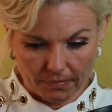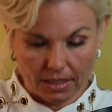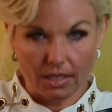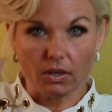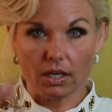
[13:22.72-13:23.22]

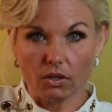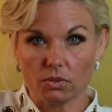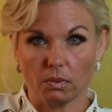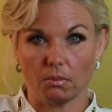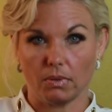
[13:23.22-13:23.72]
Now, here's
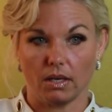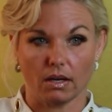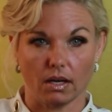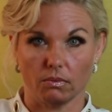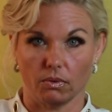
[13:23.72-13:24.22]
what the
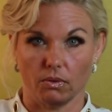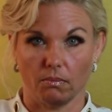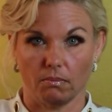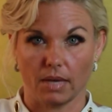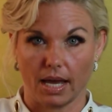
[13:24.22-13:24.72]
Peacock
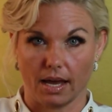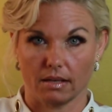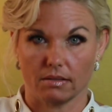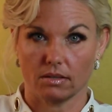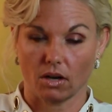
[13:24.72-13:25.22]
Room
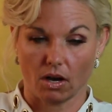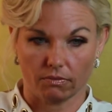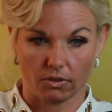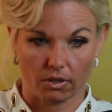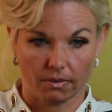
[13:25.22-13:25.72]
has to
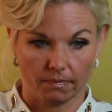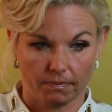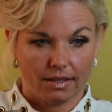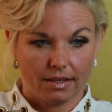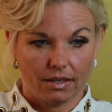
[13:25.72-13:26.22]
offer.
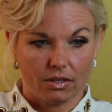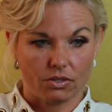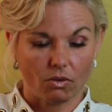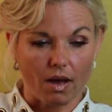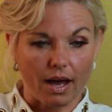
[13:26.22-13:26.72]

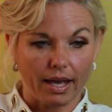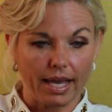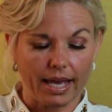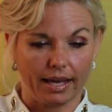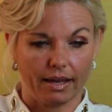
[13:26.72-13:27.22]
So I
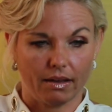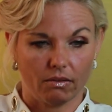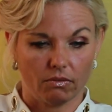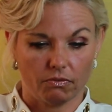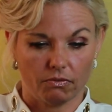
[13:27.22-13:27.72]
have.